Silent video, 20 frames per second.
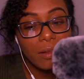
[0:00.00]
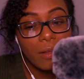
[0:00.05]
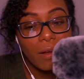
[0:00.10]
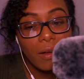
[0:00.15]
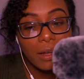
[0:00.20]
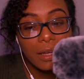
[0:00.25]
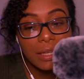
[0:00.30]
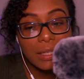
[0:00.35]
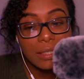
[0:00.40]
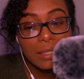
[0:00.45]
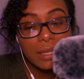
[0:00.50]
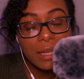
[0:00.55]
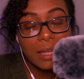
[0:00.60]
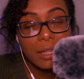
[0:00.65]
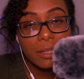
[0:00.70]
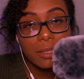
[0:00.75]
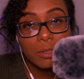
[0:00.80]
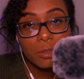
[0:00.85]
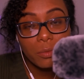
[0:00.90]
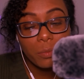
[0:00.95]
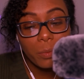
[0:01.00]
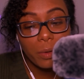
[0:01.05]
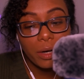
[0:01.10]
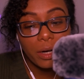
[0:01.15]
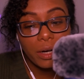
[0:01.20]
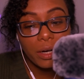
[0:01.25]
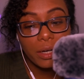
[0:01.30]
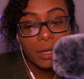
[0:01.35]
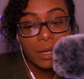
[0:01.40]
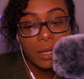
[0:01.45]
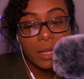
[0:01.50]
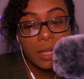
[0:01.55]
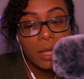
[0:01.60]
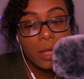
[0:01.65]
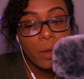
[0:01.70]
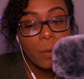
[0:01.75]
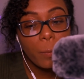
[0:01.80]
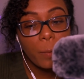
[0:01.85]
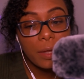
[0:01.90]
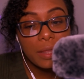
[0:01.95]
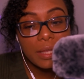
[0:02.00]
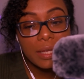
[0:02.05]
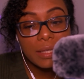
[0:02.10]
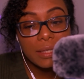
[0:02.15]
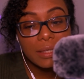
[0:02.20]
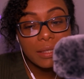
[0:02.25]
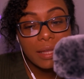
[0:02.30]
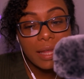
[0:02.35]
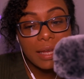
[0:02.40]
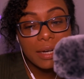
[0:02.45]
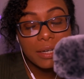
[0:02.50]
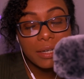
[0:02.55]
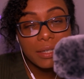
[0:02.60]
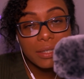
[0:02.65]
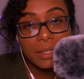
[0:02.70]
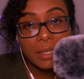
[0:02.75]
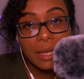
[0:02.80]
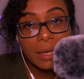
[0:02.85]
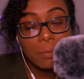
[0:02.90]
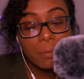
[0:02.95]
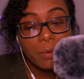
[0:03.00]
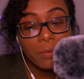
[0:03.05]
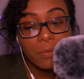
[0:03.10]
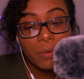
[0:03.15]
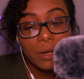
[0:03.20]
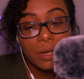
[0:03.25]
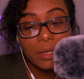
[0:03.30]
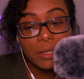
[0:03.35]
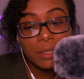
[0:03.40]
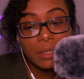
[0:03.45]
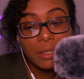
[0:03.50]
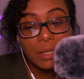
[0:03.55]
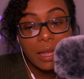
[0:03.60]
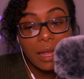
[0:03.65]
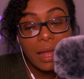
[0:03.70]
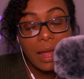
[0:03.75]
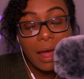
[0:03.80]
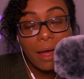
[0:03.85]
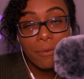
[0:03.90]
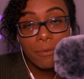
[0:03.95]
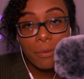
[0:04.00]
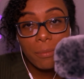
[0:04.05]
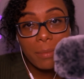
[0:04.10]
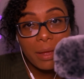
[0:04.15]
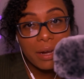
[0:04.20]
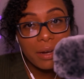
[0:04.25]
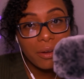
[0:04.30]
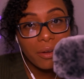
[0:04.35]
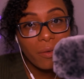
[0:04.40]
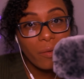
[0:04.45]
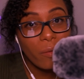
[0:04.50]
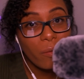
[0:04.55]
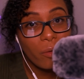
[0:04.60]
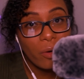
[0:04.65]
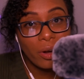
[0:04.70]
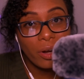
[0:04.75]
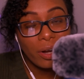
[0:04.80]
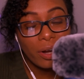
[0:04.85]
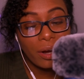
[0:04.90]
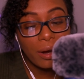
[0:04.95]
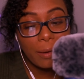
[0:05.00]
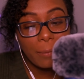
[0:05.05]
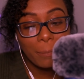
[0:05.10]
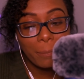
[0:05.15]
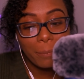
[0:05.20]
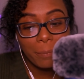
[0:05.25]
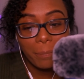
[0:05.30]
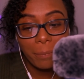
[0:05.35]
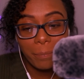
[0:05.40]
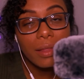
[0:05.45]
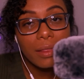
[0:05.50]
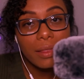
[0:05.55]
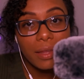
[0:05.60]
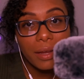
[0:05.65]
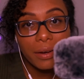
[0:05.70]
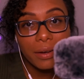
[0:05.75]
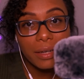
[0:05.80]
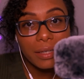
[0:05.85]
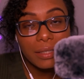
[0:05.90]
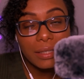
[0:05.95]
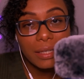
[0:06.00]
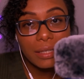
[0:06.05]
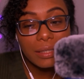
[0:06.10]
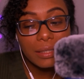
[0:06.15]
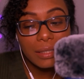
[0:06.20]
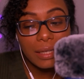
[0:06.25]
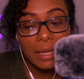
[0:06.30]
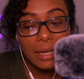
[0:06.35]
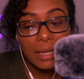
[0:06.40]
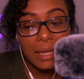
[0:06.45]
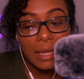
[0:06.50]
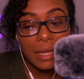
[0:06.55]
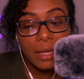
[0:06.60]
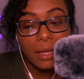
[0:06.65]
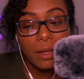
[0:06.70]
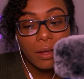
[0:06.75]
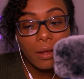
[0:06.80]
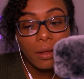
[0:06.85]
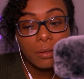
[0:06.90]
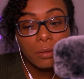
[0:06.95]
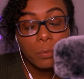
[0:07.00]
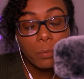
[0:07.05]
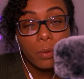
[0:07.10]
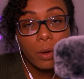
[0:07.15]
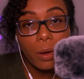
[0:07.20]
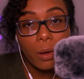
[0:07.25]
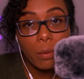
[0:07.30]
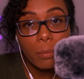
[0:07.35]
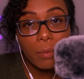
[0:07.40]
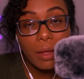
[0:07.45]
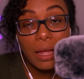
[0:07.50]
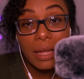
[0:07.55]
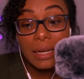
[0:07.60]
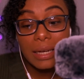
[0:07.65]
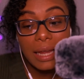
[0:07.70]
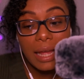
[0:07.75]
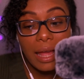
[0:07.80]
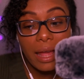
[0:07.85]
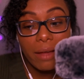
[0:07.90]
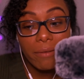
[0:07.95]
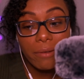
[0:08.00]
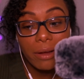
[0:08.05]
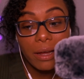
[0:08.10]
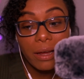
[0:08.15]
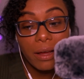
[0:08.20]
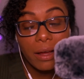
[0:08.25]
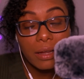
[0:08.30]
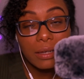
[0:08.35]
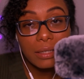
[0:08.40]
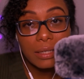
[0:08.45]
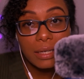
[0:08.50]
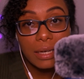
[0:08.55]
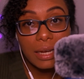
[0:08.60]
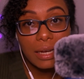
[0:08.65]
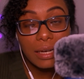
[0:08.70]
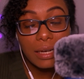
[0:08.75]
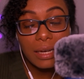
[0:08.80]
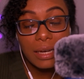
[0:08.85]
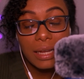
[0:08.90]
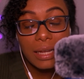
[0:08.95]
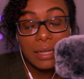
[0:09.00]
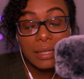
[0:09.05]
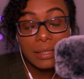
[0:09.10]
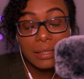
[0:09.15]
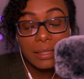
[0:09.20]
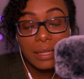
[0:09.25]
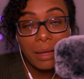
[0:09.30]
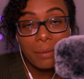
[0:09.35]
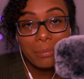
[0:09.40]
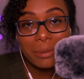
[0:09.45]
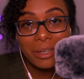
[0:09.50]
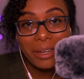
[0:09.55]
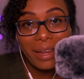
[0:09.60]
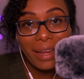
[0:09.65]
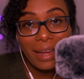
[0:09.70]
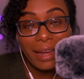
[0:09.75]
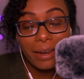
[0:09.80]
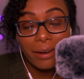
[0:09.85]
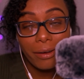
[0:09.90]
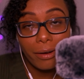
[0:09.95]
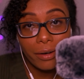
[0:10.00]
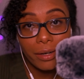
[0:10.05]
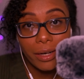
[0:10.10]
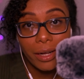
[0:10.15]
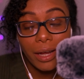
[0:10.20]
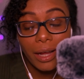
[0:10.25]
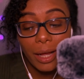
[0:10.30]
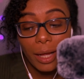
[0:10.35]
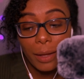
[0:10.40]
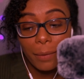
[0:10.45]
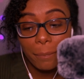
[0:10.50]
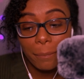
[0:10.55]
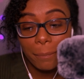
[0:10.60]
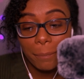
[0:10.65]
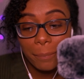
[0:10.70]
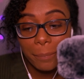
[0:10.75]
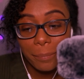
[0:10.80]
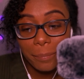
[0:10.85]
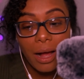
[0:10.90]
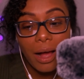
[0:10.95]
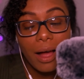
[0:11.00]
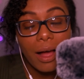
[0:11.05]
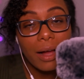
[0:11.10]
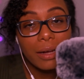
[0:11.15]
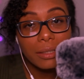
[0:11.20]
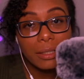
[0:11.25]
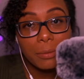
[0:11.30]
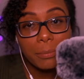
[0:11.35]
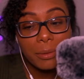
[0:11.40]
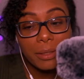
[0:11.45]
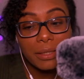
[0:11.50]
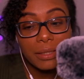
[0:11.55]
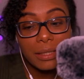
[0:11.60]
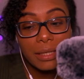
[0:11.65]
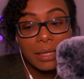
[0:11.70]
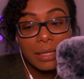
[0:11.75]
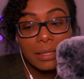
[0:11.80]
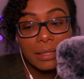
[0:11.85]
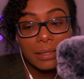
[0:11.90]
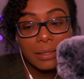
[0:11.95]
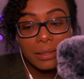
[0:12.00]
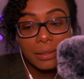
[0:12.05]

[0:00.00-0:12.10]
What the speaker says: longest English word with its letters in reverse alphabetical order. There is a city called Rome on every continent except Antarctica. Octopuses